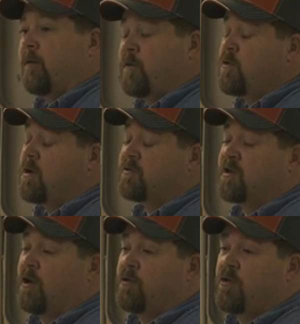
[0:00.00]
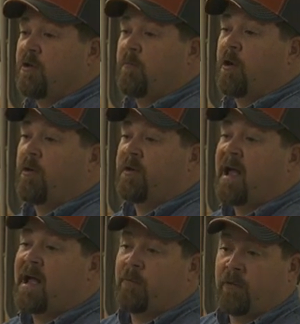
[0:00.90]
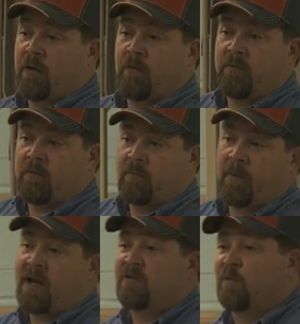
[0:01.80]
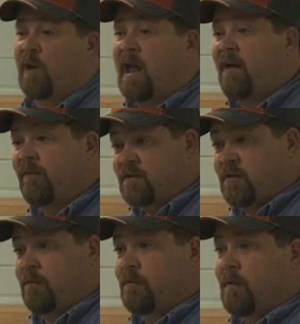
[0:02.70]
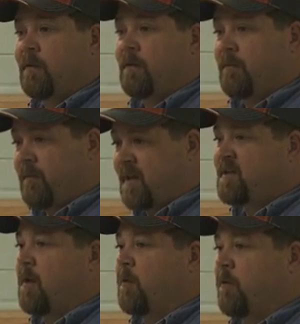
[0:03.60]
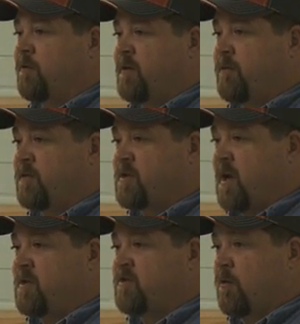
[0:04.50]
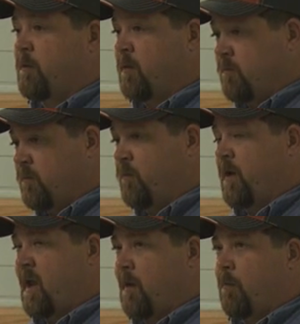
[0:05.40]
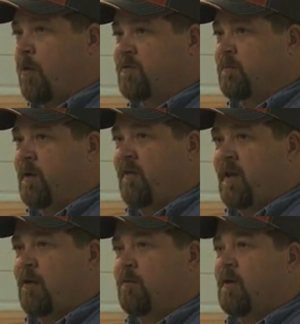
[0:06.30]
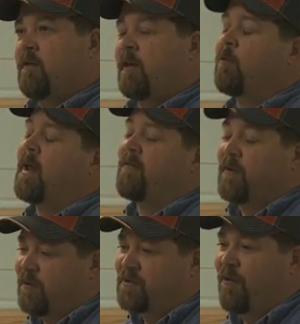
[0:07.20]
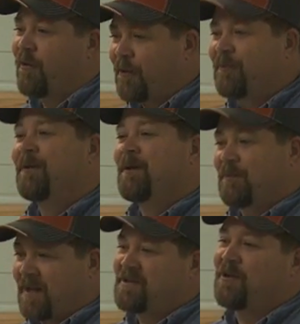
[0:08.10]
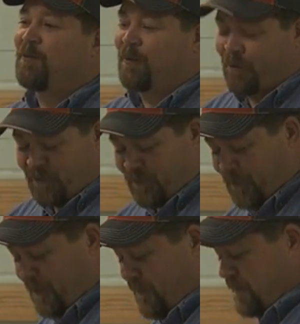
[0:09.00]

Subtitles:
A few years ago, you couldn't borrow a dime on a goat. Banks would laugh at you. That's come a little different change. So we can borrow some money. They don't laugh near as hard, but they still will loan you the money